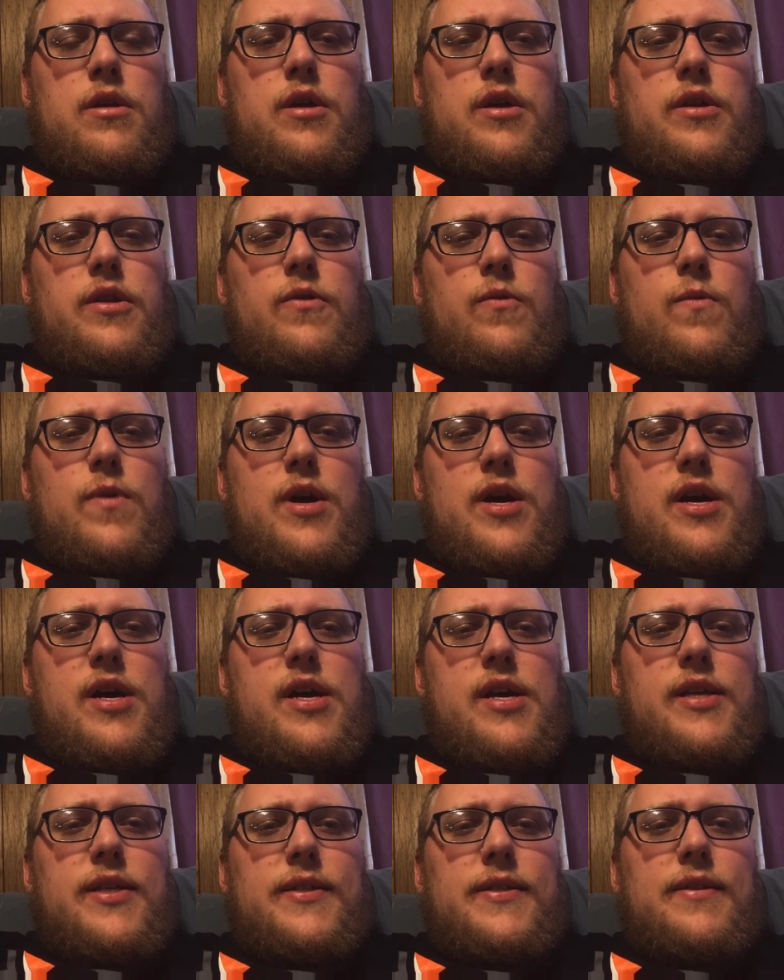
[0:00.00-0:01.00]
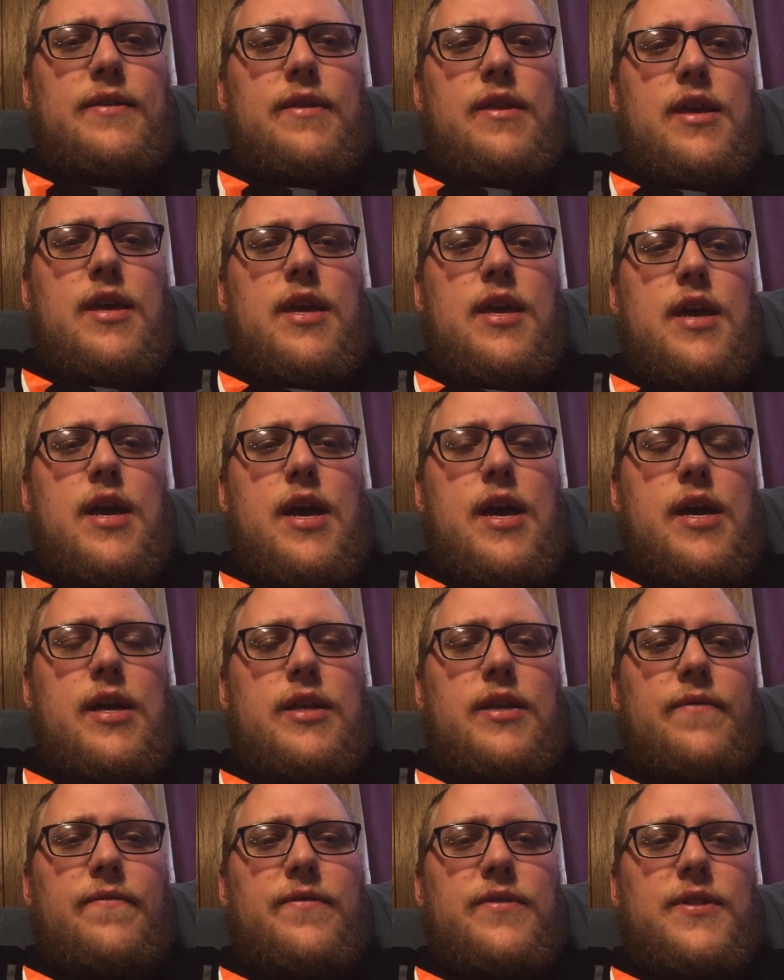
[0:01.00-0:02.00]
Otherwise, the
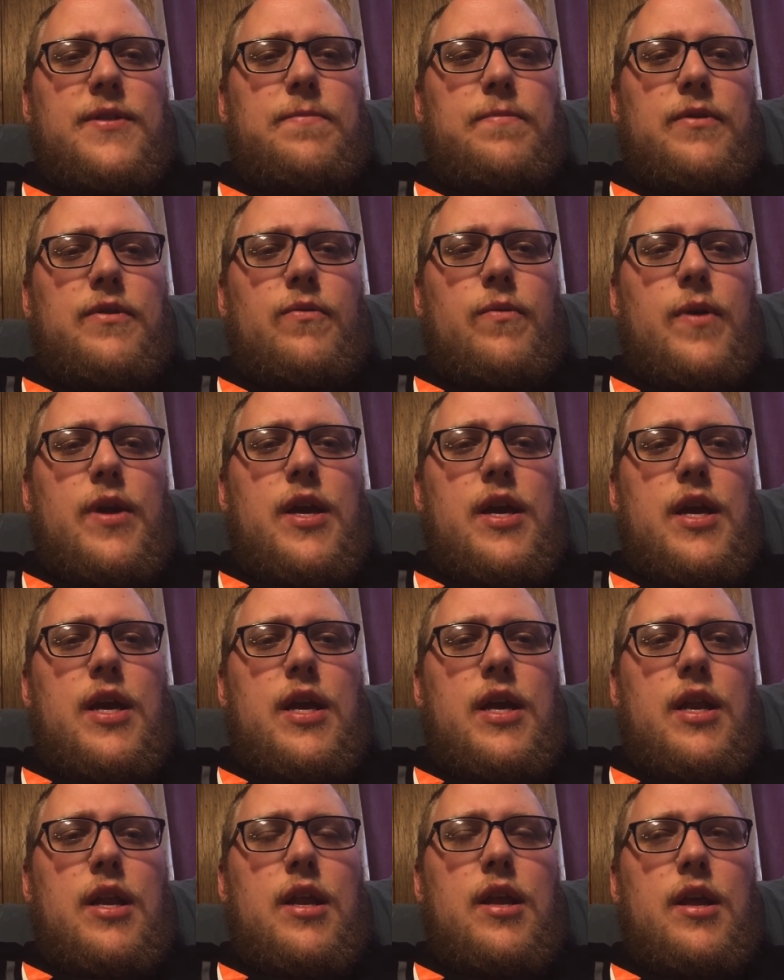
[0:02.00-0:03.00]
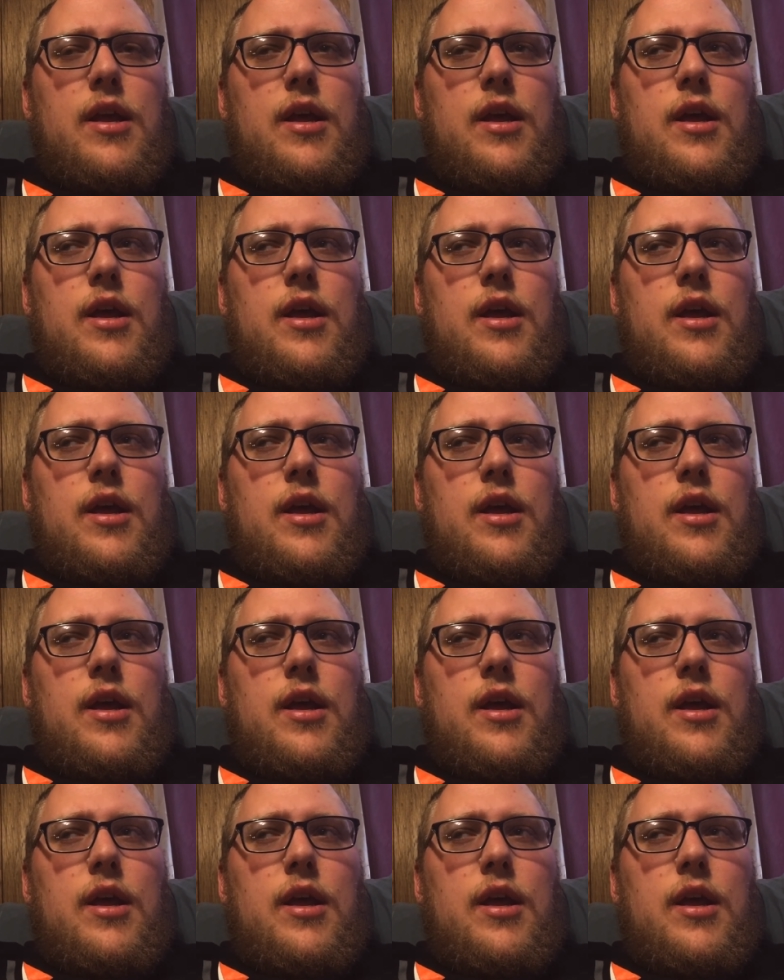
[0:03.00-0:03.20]
difference between